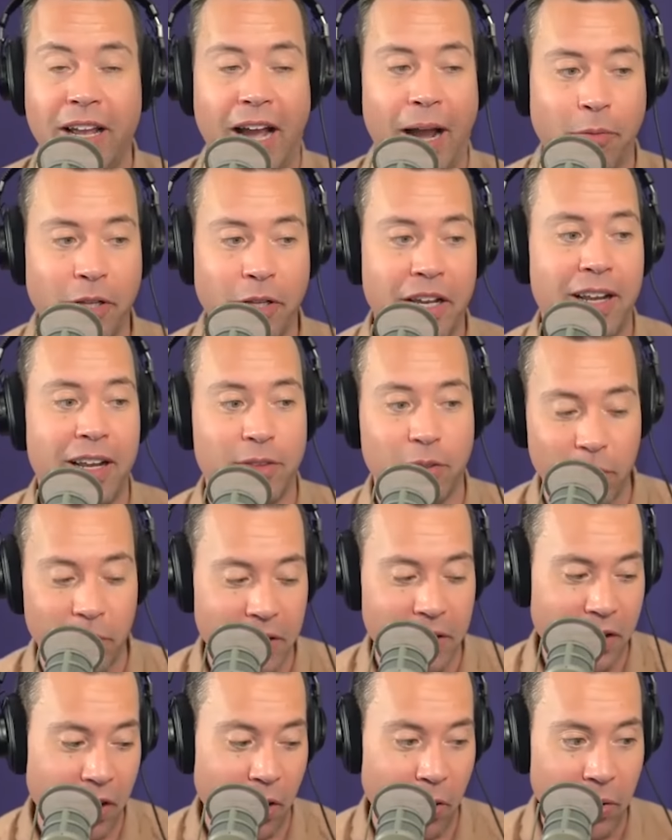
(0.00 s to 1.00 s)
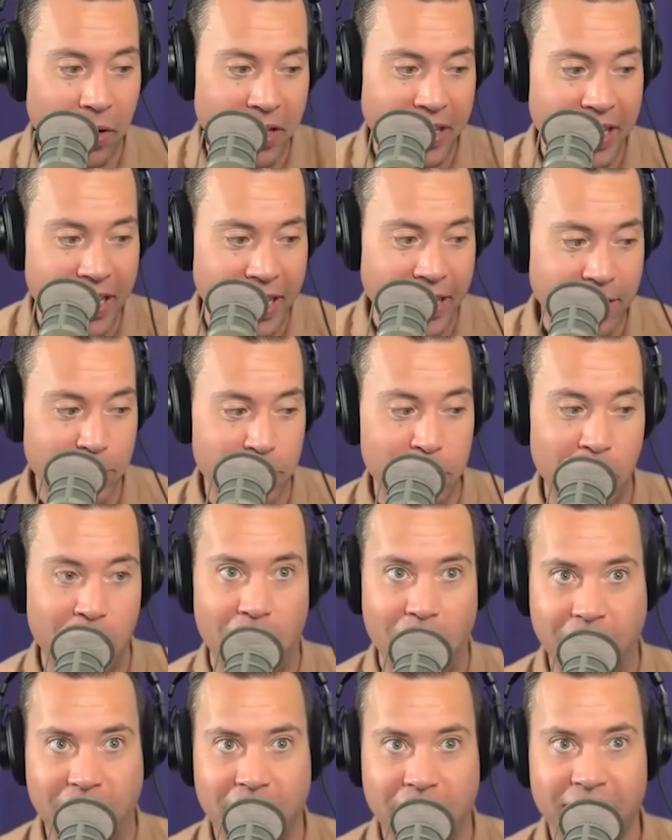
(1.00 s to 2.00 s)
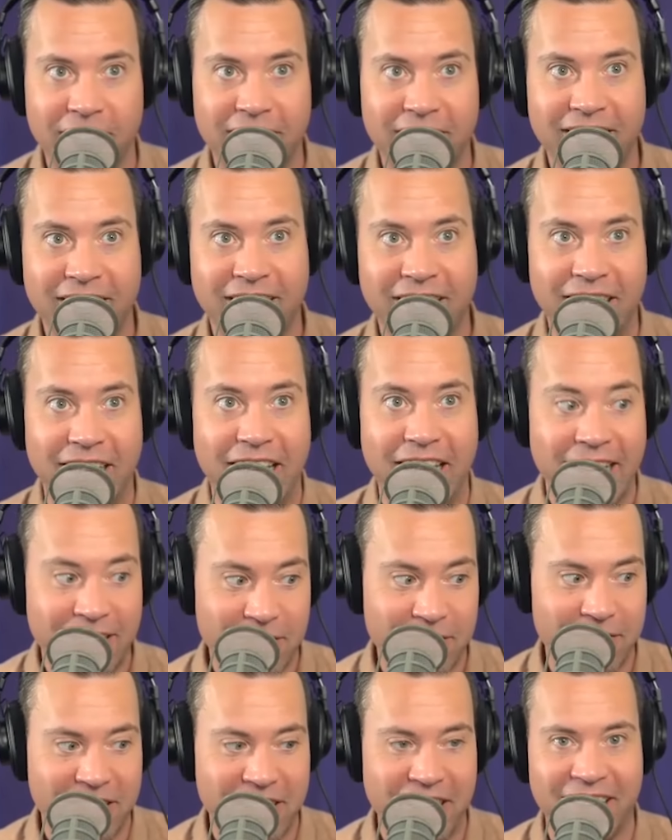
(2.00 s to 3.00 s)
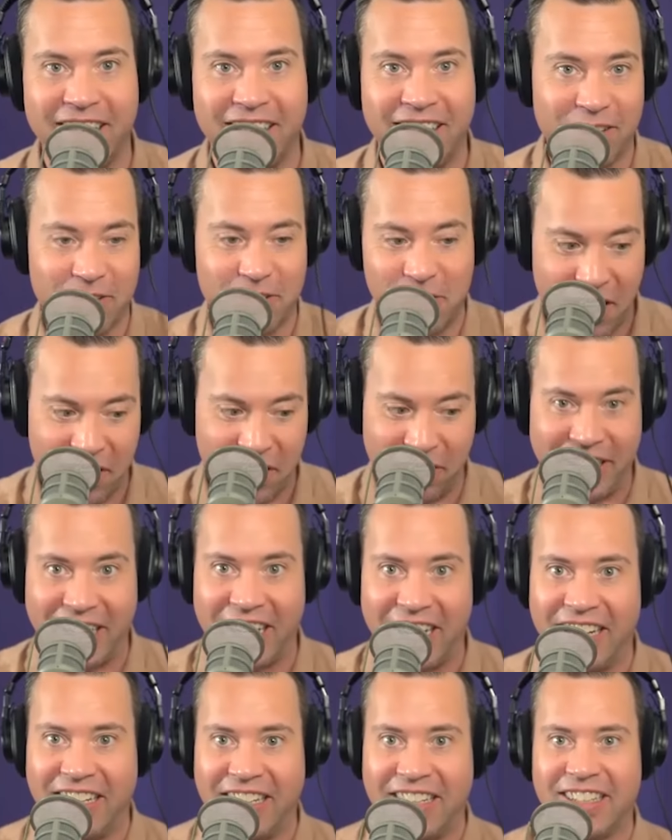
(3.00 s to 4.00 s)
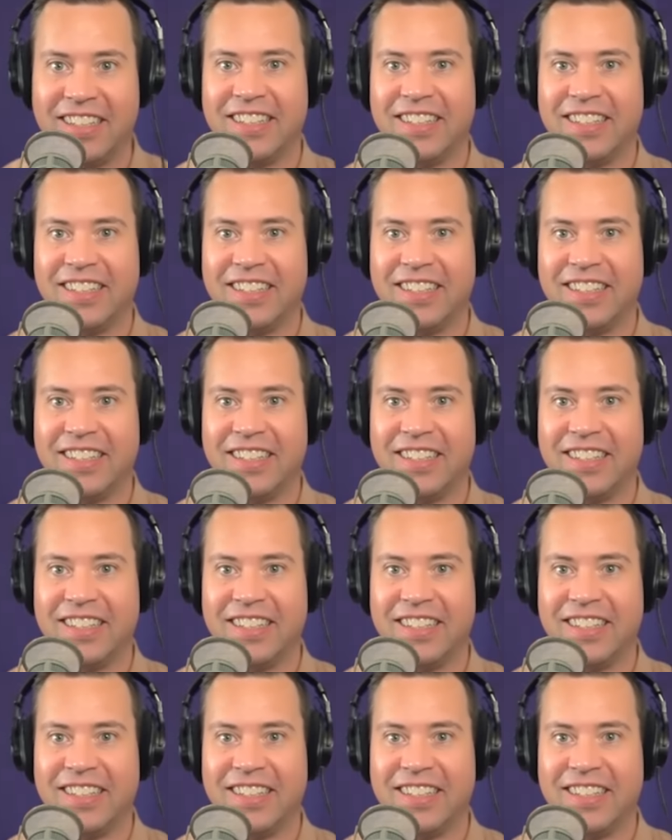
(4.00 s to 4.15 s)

I'm looking out the window. It's dark. It's there's nothing on.